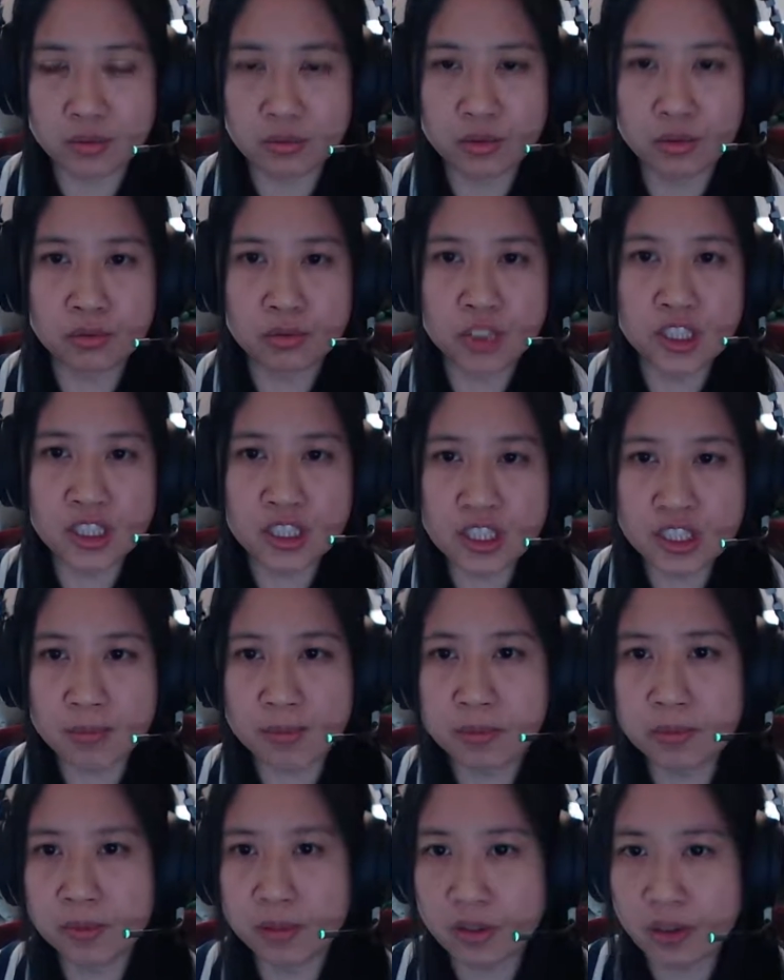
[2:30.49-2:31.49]
to teach
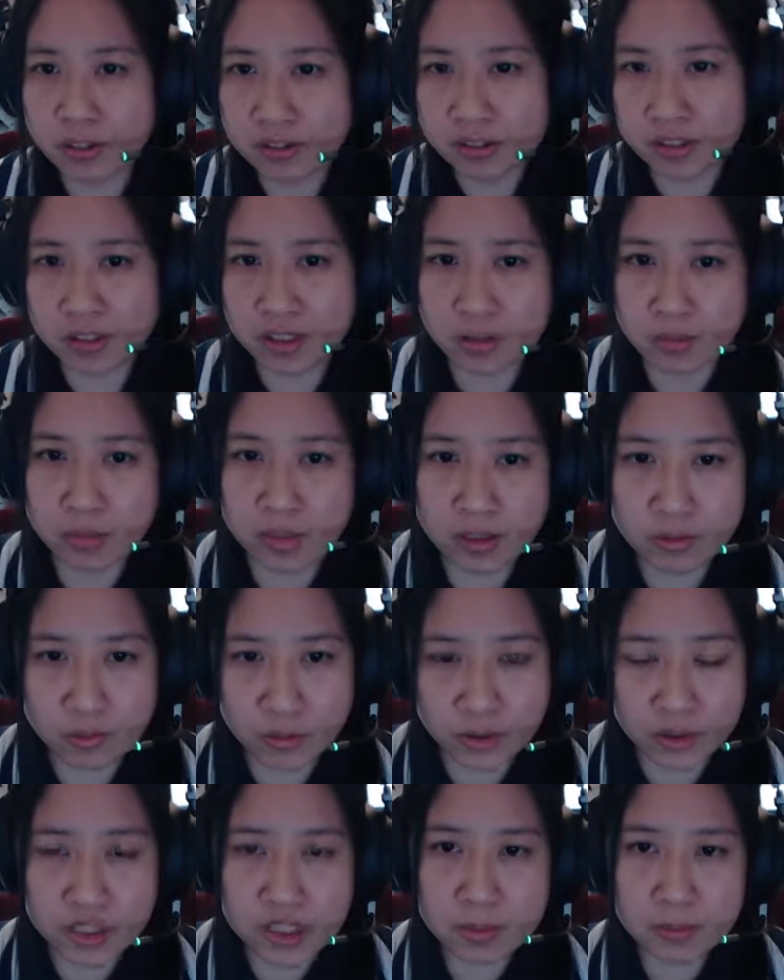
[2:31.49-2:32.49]
people how Tatoeba
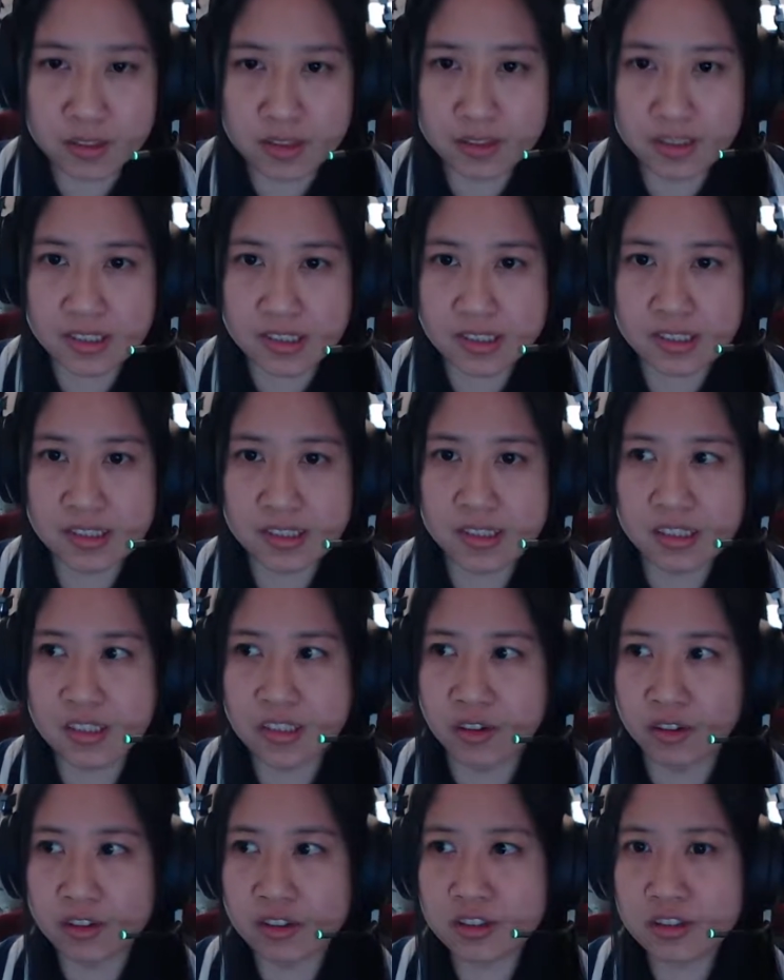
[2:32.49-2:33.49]
works, but this is
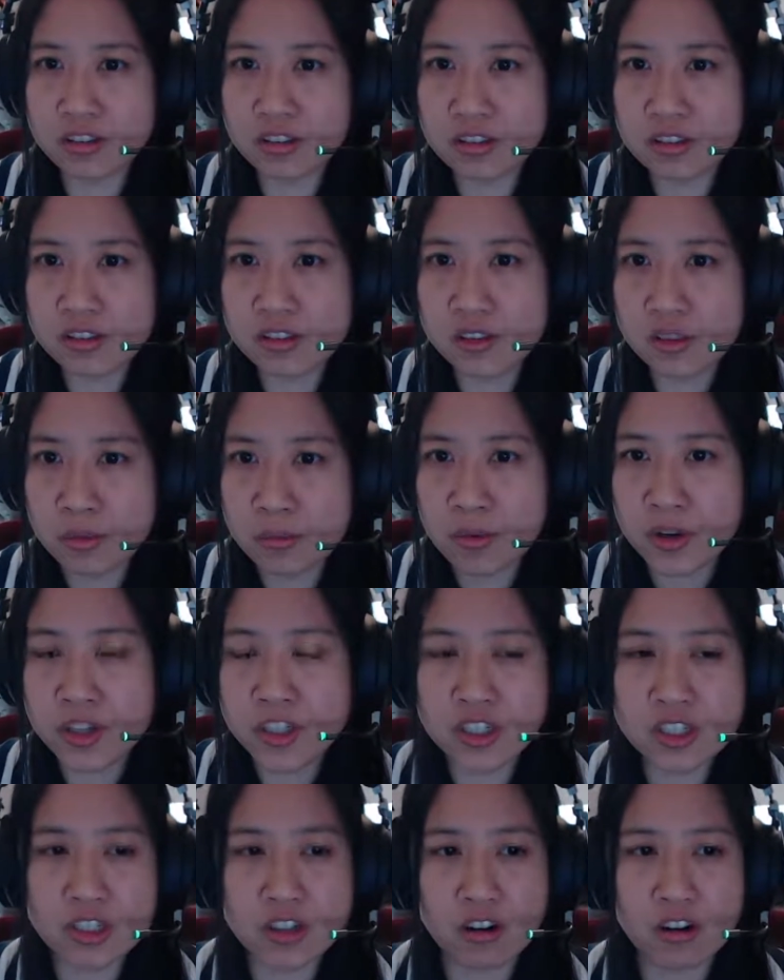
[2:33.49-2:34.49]
not so
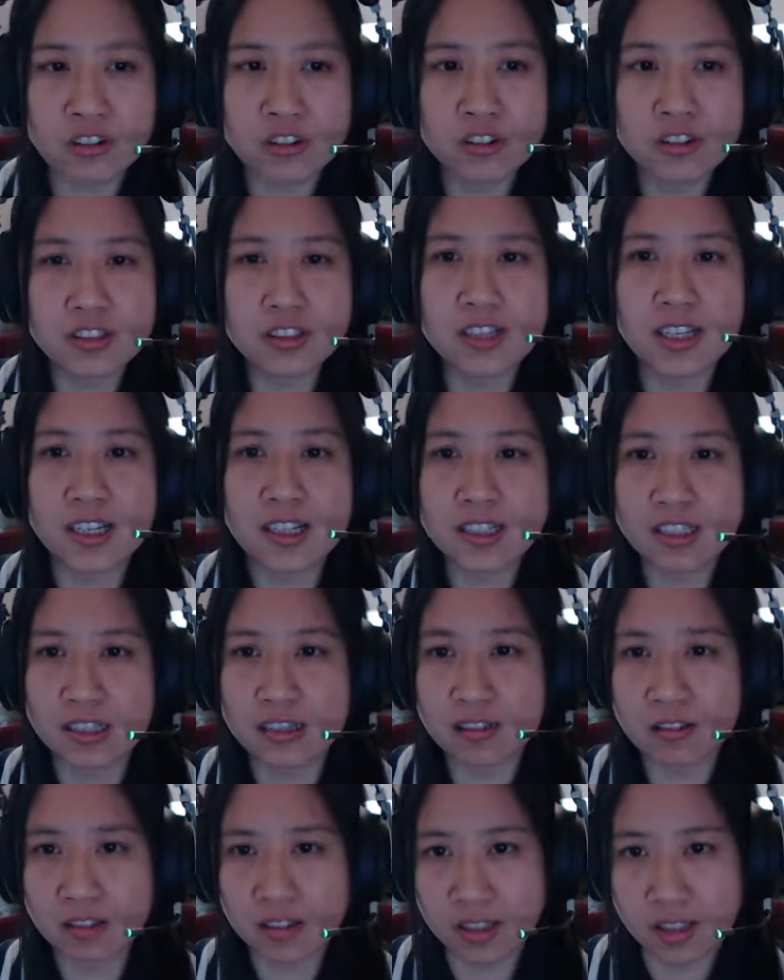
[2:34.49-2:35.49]
much on a
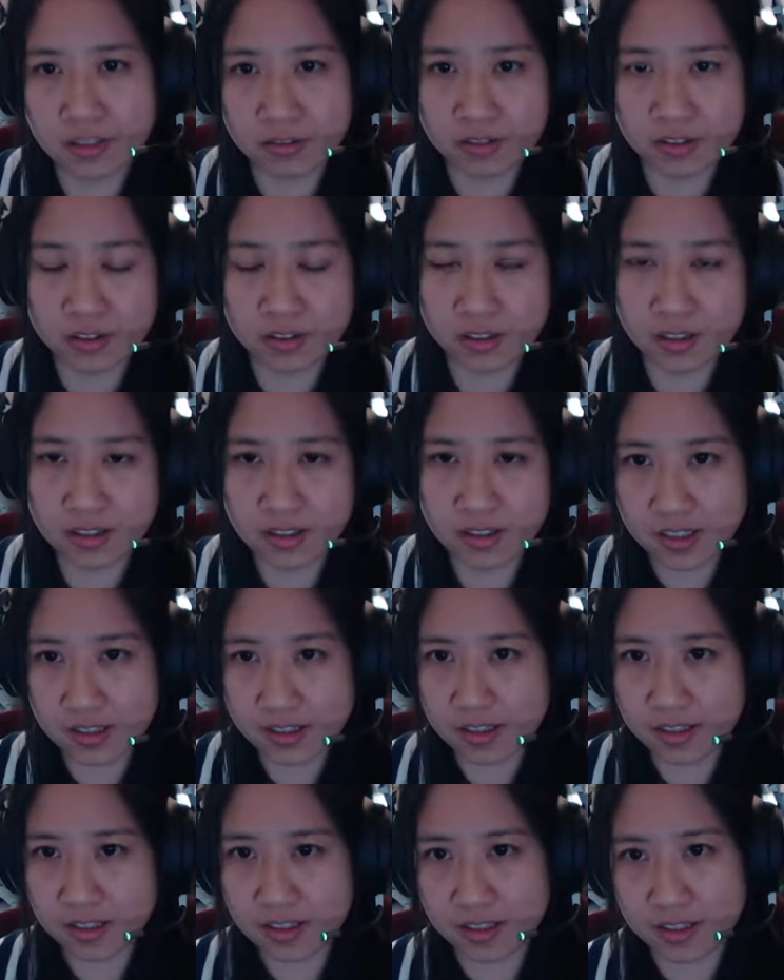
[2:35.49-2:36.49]
technical level
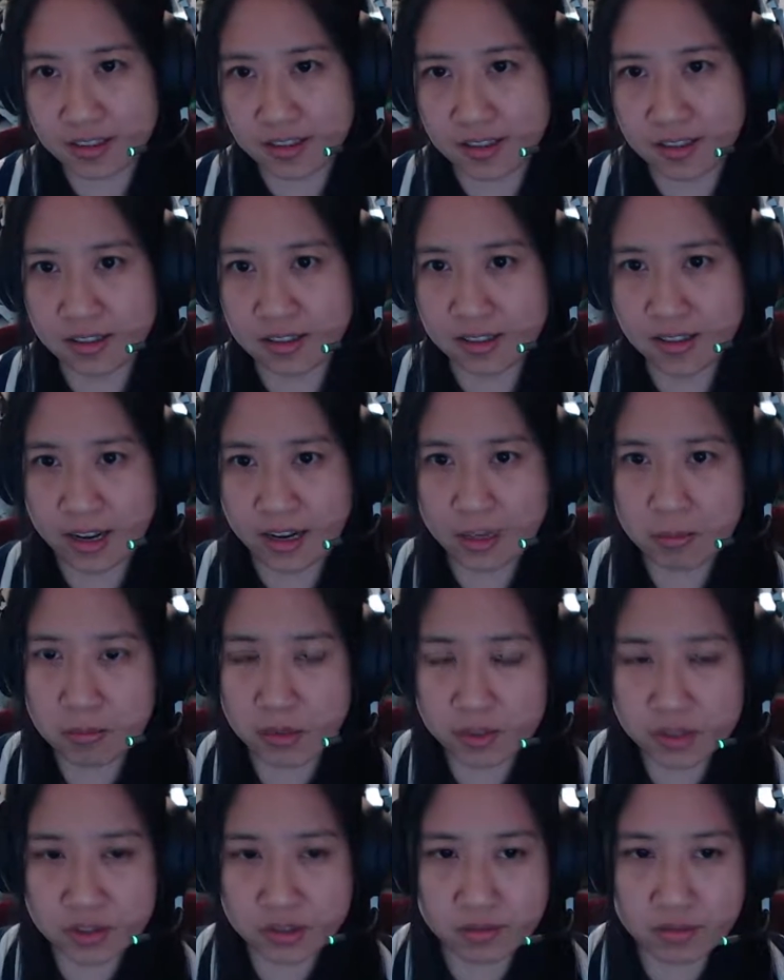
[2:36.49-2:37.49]
like
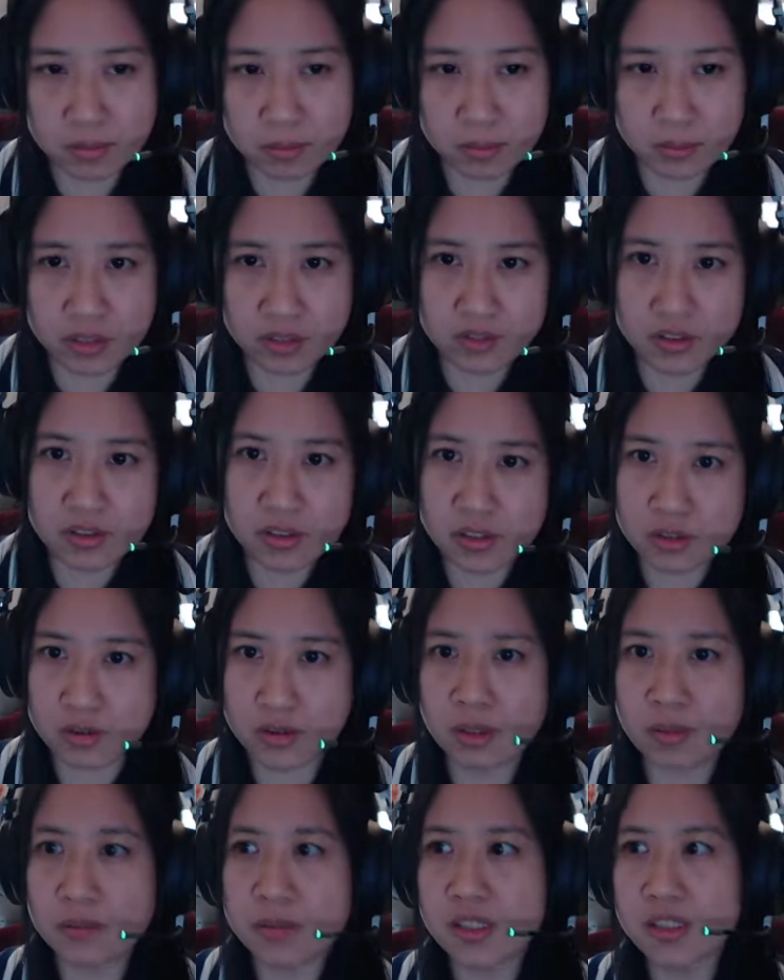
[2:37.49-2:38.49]
most of the previous
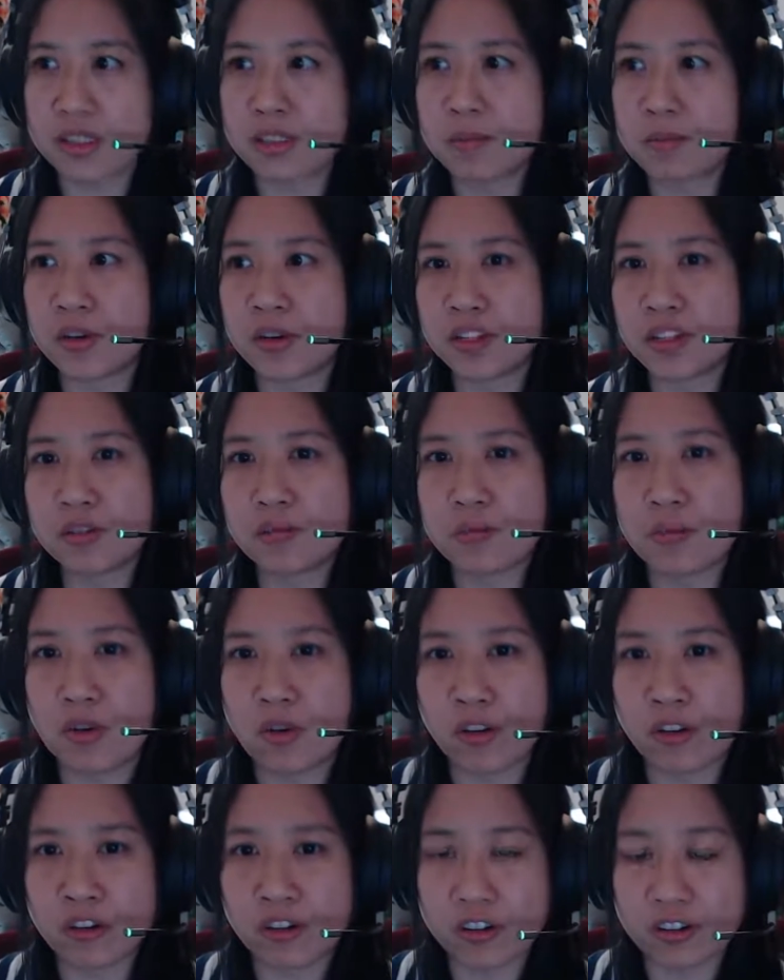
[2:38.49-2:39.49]
streams, but
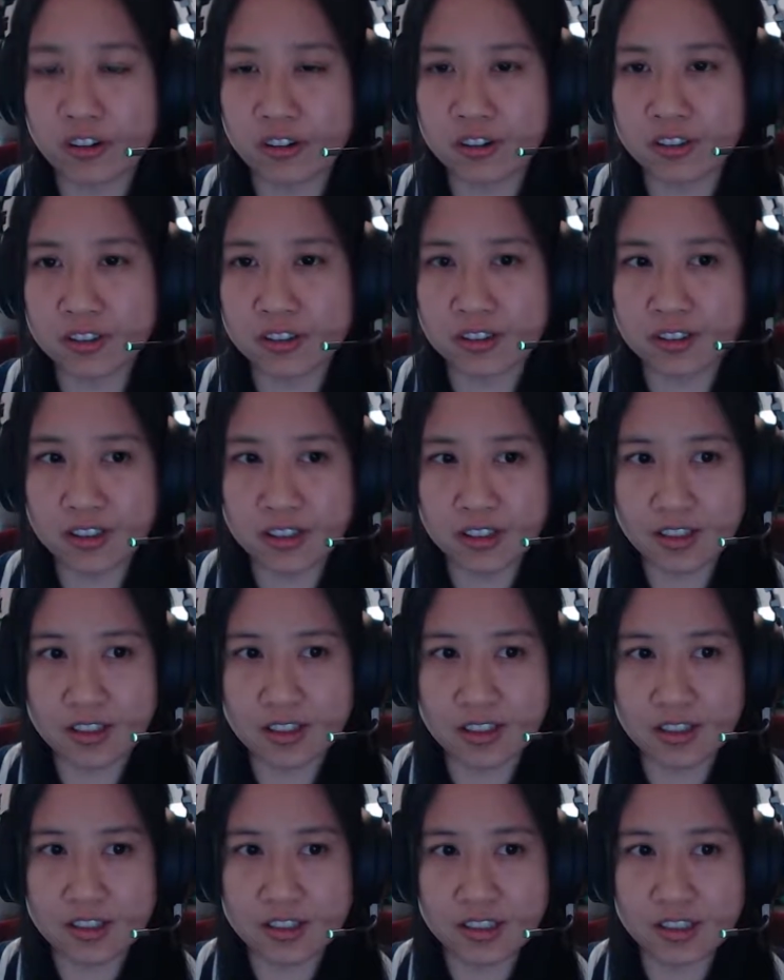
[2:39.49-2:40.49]
more on
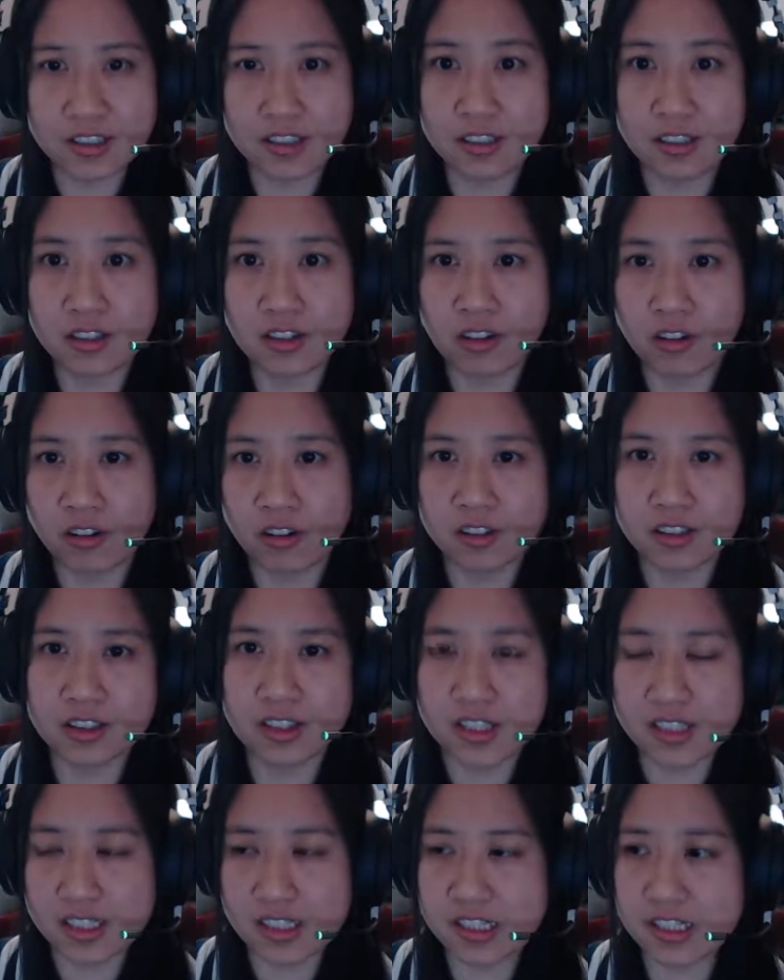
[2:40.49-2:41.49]
the
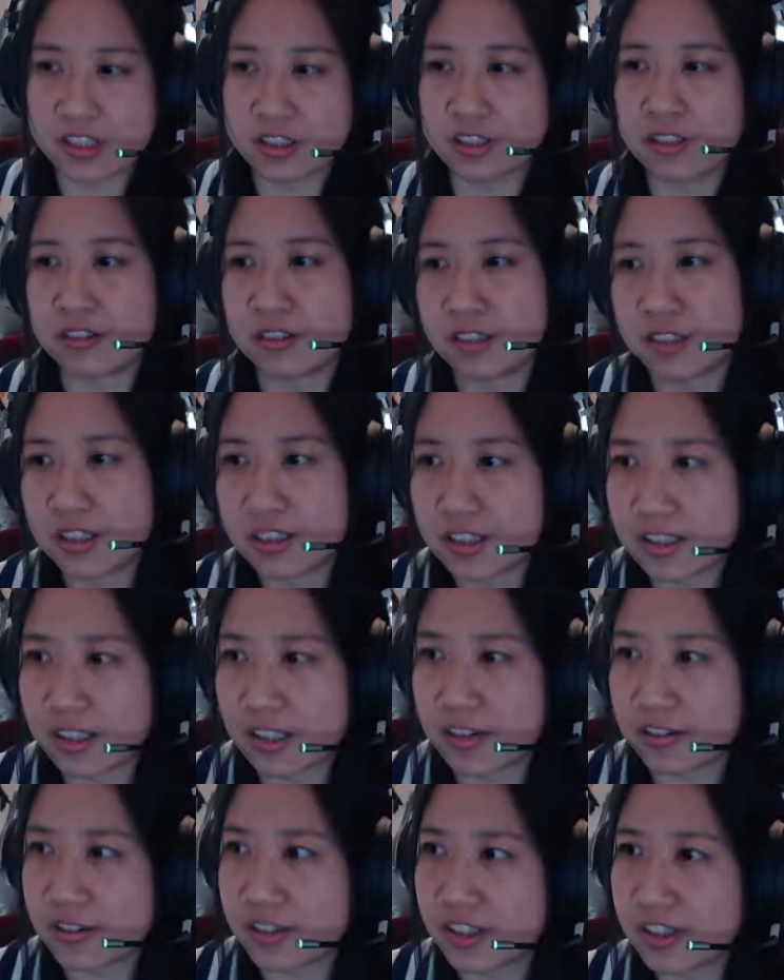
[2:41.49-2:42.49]
organizational
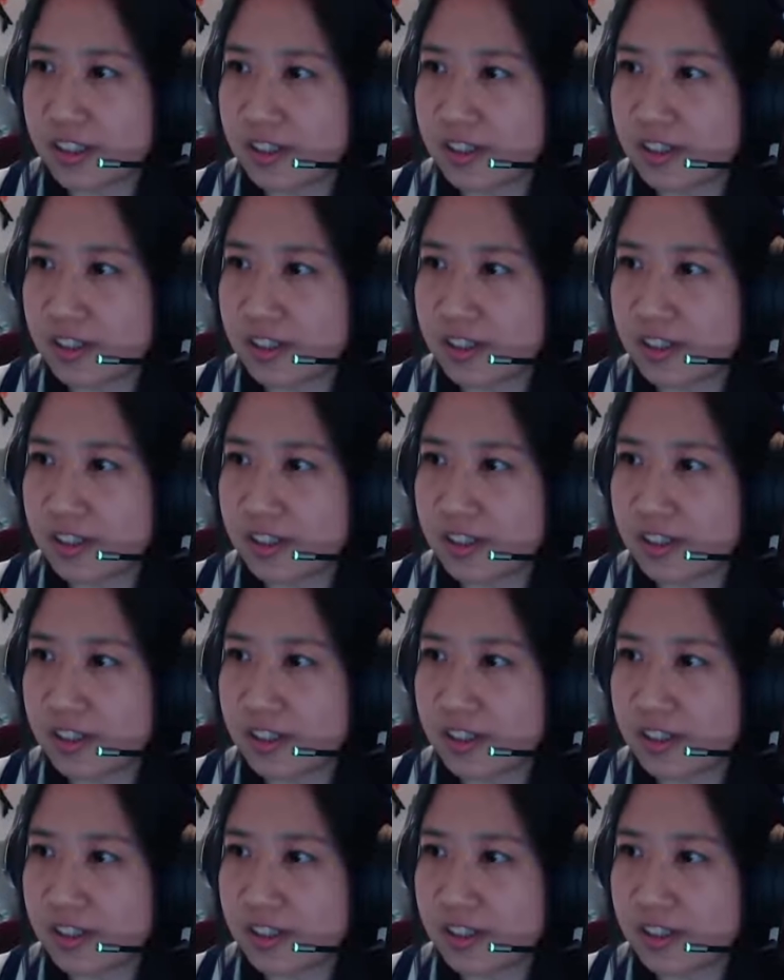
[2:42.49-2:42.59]
level.